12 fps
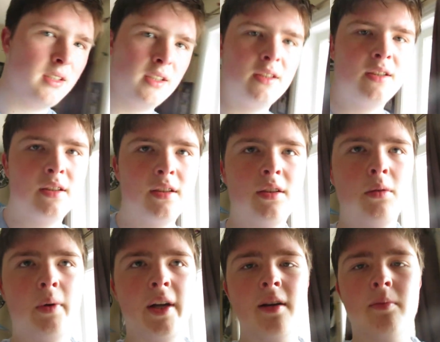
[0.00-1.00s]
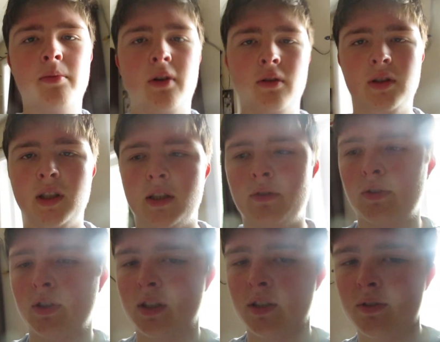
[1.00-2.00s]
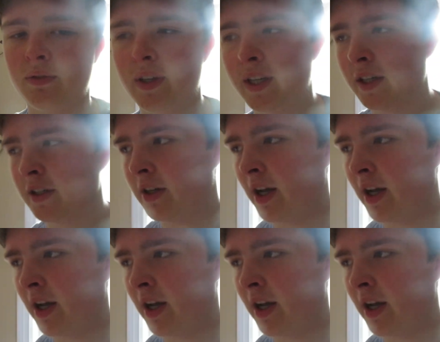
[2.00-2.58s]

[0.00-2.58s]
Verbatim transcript: it's just a waiting process for this finger